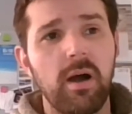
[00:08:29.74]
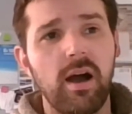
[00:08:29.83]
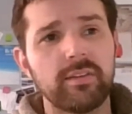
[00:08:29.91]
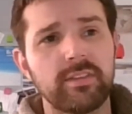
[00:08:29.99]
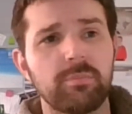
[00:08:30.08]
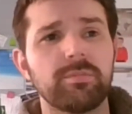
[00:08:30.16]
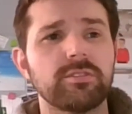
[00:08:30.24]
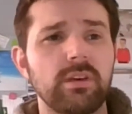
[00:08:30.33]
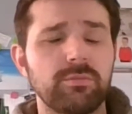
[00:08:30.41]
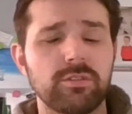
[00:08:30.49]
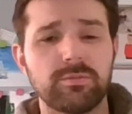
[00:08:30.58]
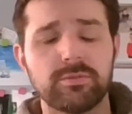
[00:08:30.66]
I think
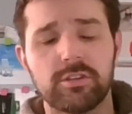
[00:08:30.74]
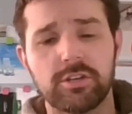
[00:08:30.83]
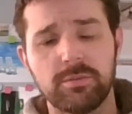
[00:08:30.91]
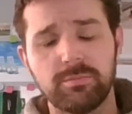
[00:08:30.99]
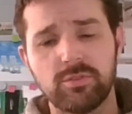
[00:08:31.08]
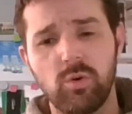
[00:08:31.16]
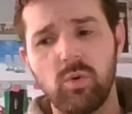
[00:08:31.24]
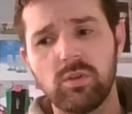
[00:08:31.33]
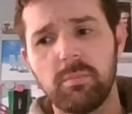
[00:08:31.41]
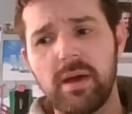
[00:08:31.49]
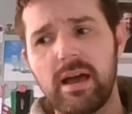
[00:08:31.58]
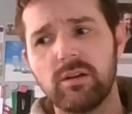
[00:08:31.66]
preceptorships are all
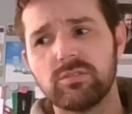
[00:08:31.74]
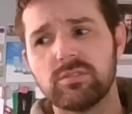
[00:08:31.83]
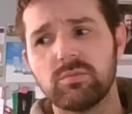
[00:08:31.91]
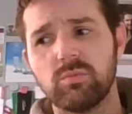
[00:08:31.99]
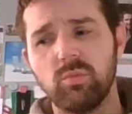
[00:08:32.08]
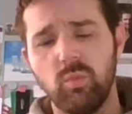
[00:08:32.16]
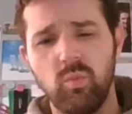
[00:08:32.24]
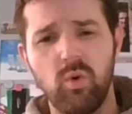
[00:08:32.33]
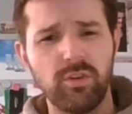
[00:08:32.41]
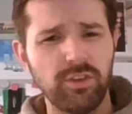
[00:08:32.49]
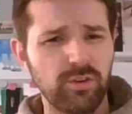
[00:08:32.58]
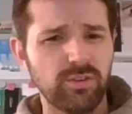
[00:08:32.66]
about
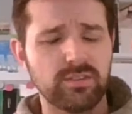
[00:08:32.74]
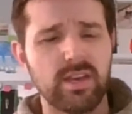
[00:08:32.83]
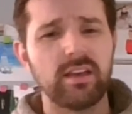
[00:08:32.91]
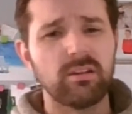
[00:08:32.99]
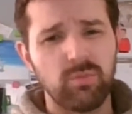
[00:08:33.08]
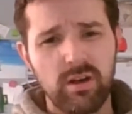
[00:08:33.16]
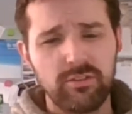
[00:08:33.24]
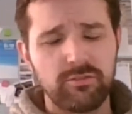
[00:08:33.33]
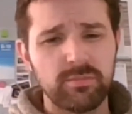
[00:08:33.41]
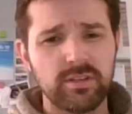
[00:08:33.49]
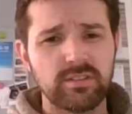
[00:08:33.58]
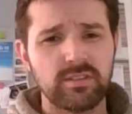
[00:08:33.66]
what you can take away
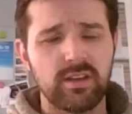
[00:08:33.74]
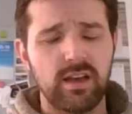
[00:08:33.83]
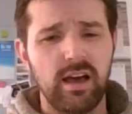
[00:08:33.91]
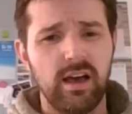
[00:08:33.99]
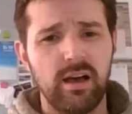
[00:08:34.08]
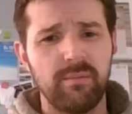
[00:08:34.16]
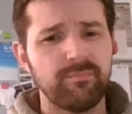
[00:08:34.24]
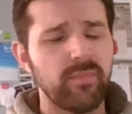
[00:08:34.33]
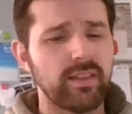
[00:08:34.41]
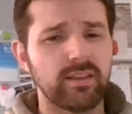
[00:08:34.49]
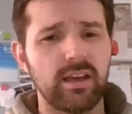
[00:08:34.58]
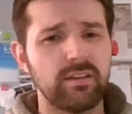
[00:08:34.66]
from it,
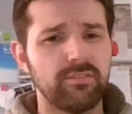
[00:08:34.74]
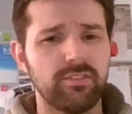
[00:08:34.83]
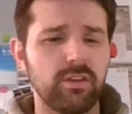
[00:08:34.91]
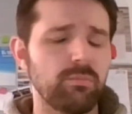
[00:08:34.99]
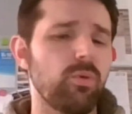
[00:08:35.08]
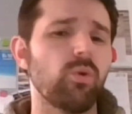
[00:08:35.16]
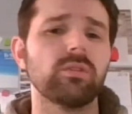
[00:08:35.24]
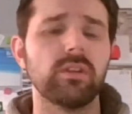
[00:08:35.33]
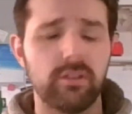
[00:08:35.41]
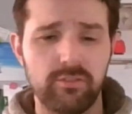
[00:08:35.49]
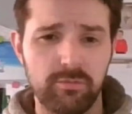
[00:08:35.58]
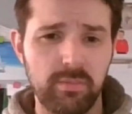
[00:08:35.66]
and kind of the
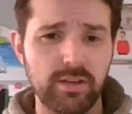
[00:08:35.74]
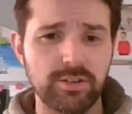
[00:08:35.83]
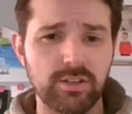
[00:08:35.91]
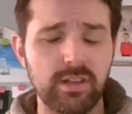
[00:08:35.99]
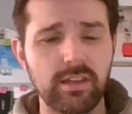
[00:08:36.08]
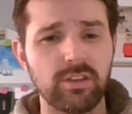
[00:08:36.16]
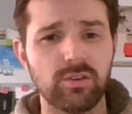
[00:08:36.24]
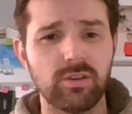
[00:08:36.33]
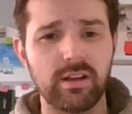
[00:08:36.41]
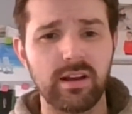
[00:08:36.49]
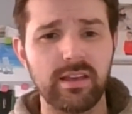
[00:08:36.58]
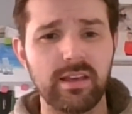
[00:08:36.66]
important information that you
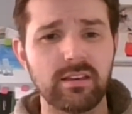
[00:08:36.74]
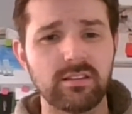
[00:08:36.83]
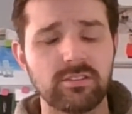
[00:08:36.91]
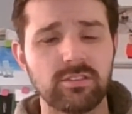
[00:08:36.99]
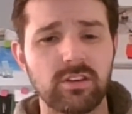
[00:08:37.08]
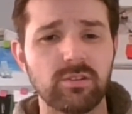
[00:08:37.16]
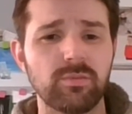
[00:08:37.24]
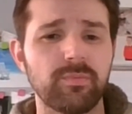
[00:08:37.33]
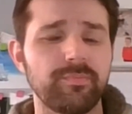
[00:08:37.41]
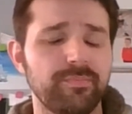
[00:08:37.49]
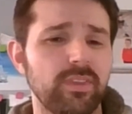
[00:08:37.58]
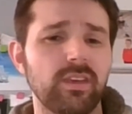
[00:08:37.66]
can glean. So,
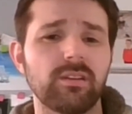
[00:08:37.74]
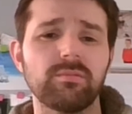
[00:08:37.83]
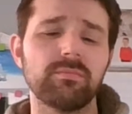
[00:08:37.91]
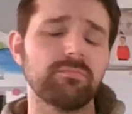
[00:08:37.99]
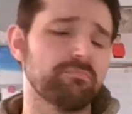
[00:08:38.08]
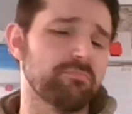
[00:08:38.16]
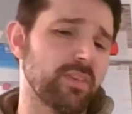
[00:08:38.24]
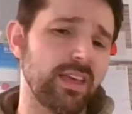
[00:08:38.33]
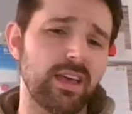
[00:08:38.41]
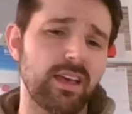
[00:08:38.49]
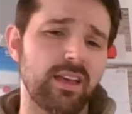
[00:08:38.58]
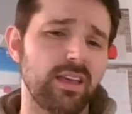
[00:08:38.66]

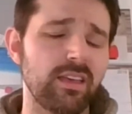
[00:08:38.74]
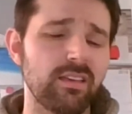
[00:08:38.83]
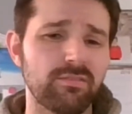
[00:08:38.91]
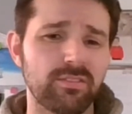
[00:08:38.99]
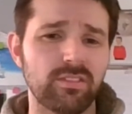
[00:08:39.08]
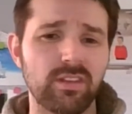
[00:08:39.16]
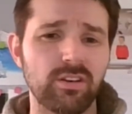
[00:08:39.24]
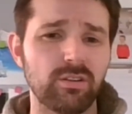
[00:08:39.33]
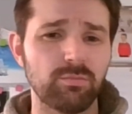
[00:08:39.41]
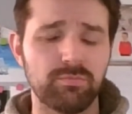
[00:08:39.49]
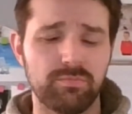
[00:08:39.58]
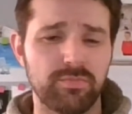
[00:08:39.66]
even
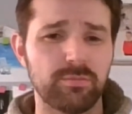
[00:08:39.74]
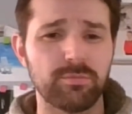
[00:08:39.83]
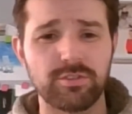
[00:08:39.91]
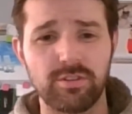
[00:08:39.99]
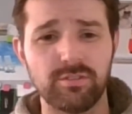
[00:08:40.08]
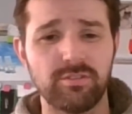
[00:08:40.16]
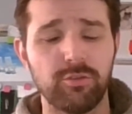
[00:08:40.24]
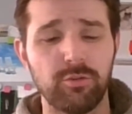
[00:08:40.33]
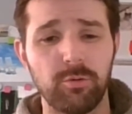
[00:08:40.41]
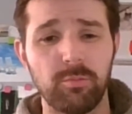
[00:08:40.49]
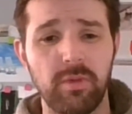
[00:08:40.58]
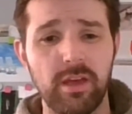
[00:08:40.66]
though the majority of
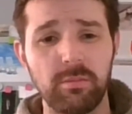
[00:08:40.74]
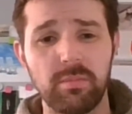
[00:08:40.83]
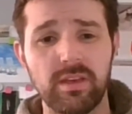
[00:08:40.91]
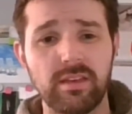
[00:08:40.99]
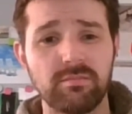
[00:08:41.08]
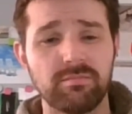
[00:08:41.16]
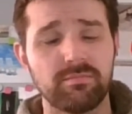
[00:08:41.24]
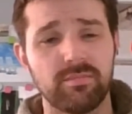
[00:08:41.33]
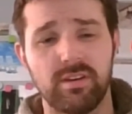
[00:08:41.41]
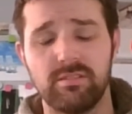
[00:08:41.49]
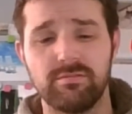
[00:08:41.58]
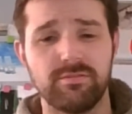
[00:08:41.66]
you may be
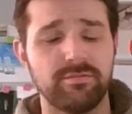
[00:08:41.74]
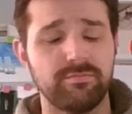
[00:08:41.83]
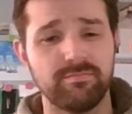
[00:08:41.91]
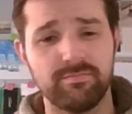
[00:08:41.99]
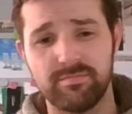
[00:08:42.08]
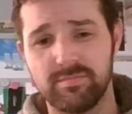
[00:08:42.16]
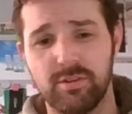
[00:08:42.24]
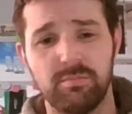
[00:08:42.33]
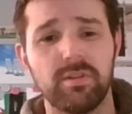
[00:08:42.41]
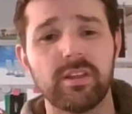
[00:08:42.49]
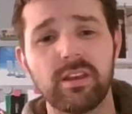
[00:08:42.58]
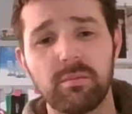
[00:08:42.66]
kind of
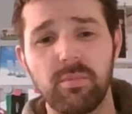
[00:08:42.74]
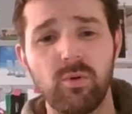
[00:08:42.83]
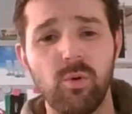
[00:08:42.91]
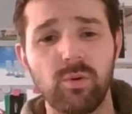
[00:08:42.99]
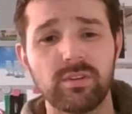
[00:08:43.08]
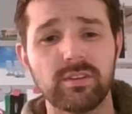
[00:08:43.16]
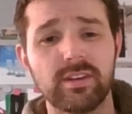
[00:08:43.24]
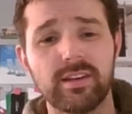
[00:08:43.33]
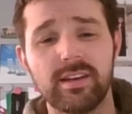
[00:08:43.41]
completely bored,